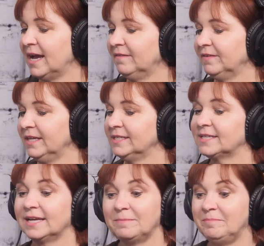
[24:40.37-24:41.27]
and he's
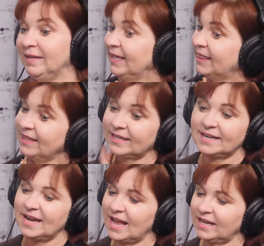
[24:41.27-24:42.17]
got a big, thick
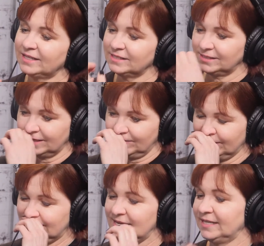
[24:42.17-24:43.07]
neck, and so
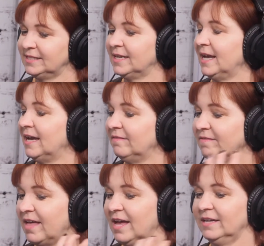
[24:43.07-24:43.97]
it's nice to have
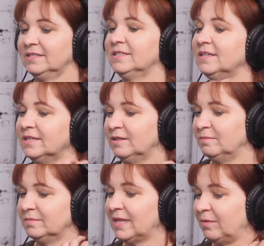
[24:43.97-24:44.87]
that
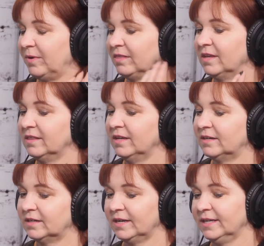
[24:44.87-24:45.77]
width on
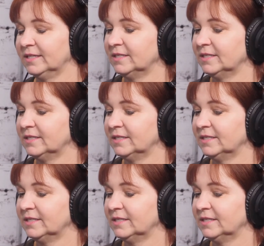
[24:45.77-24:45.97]
there. And